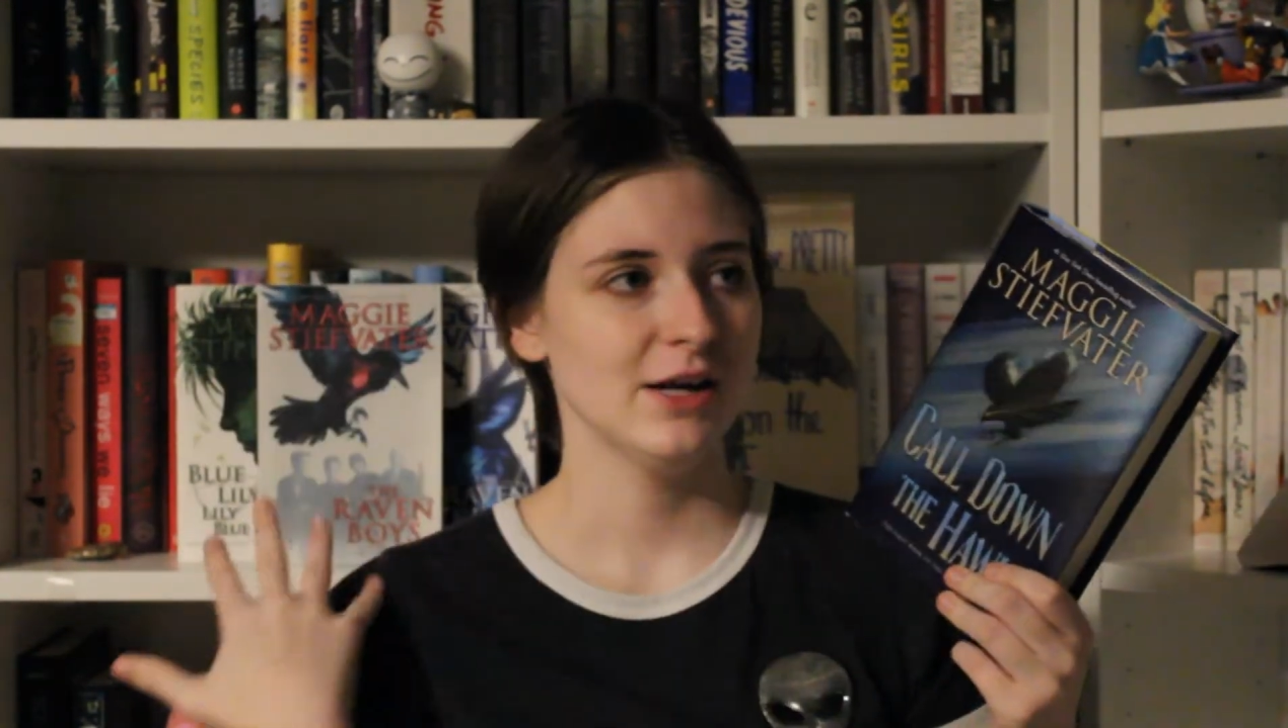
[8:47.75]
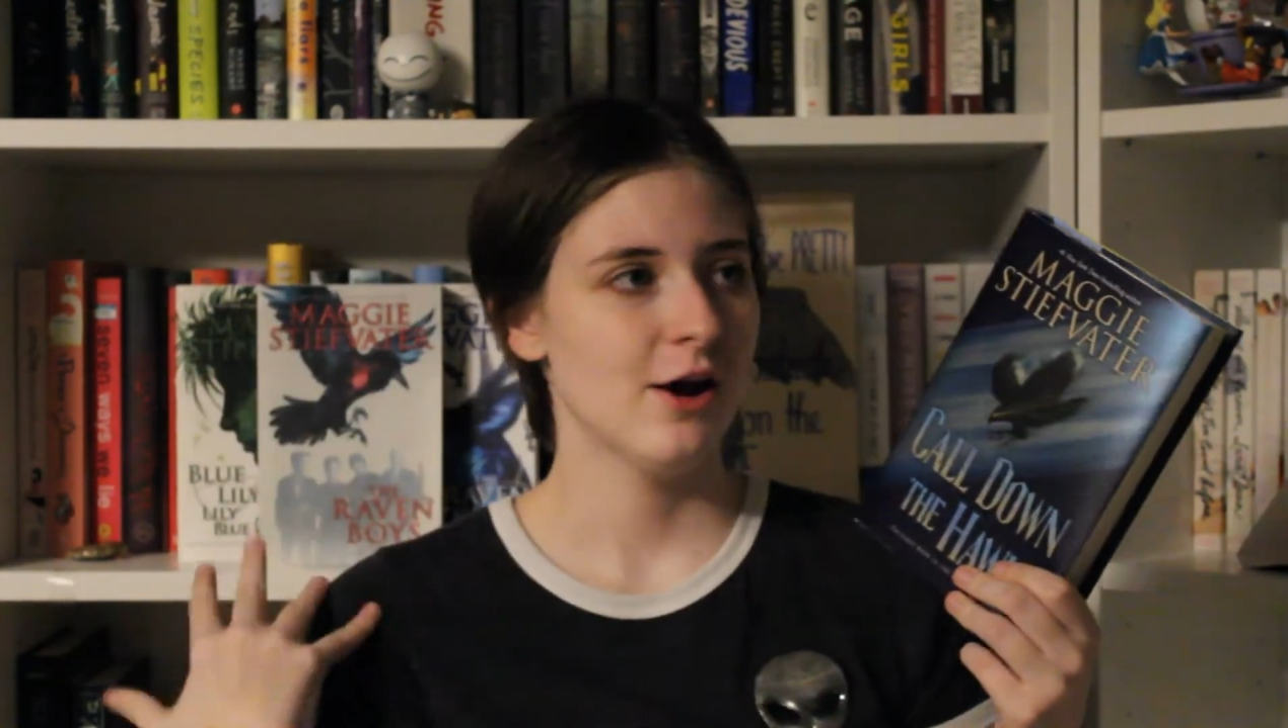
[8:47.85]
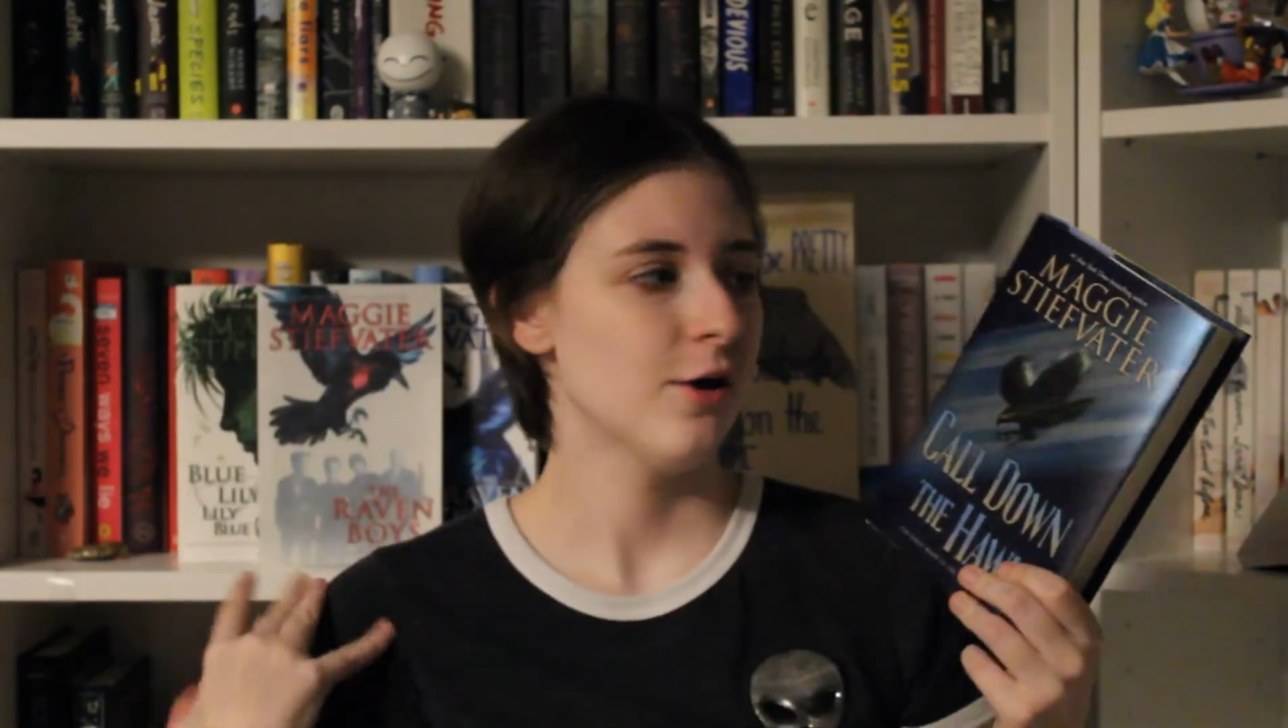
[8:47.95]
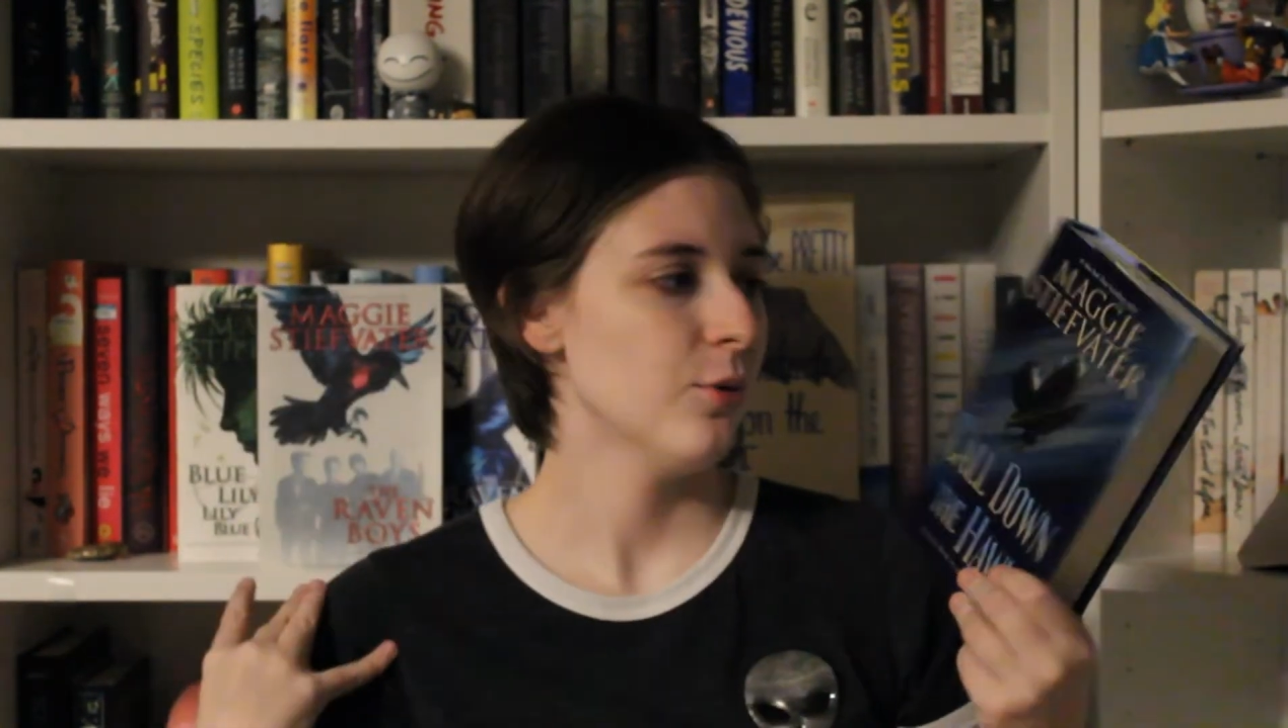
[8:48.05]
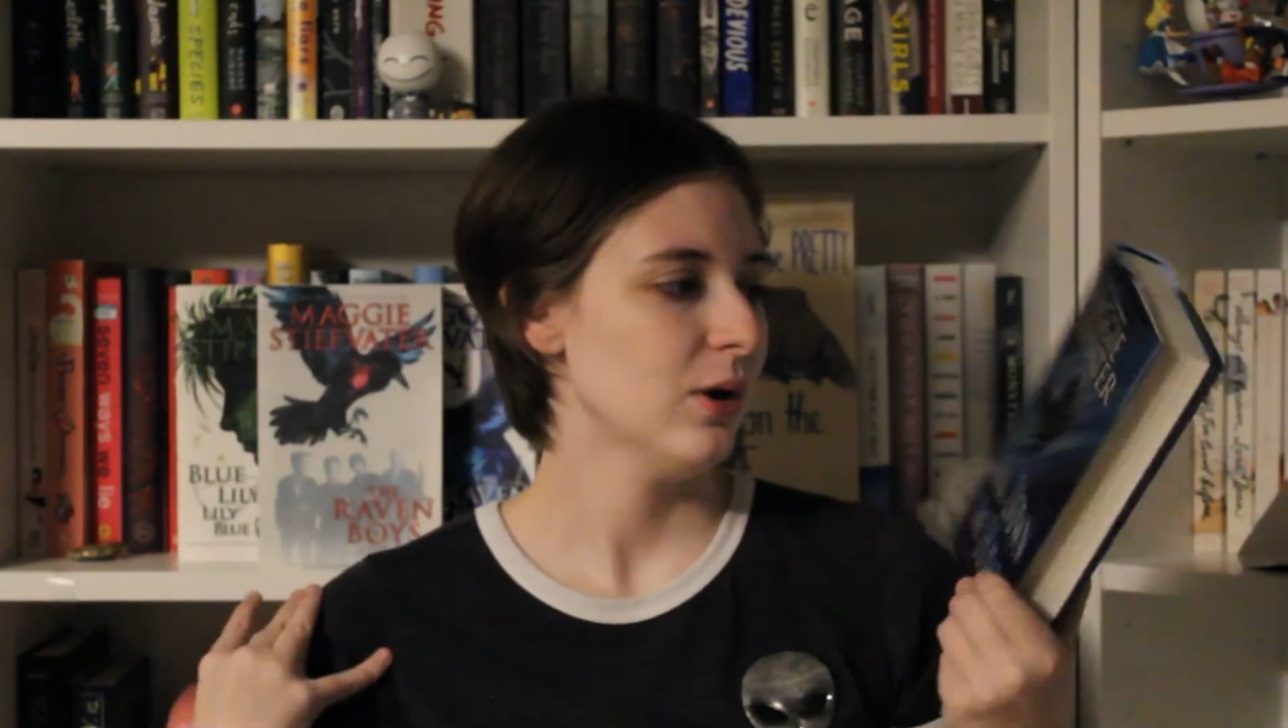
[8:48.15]

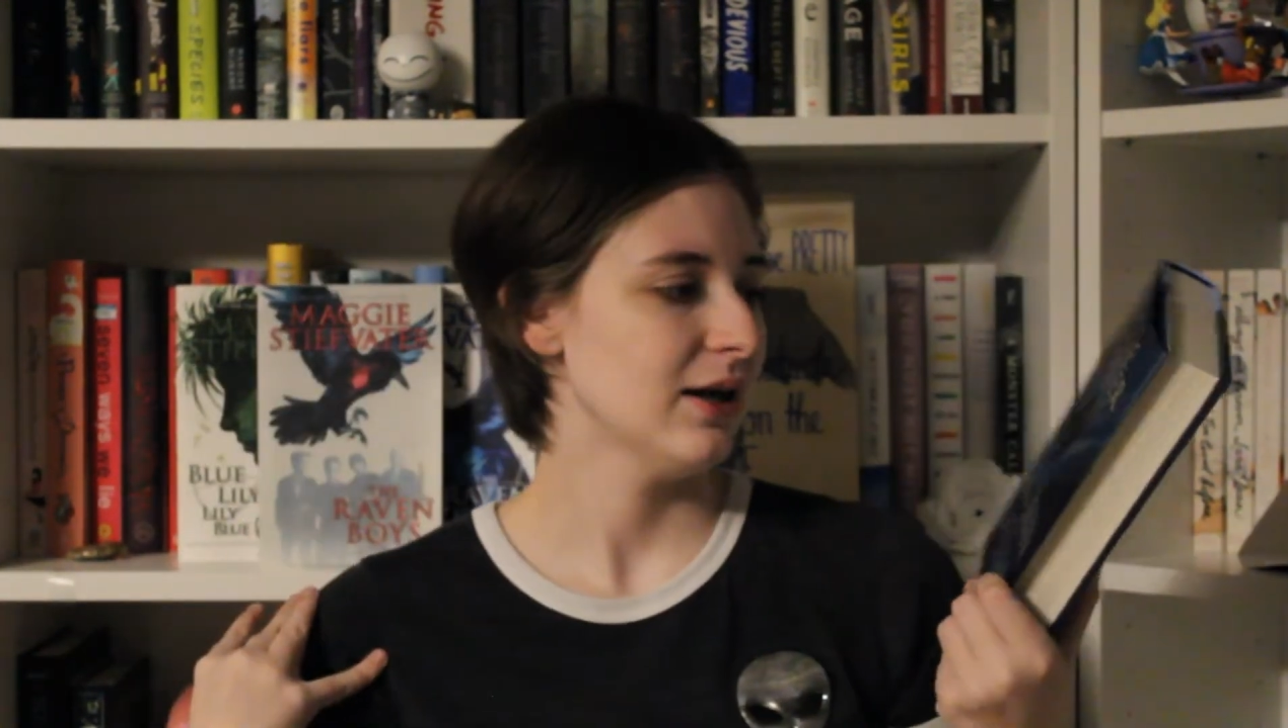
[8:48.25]
know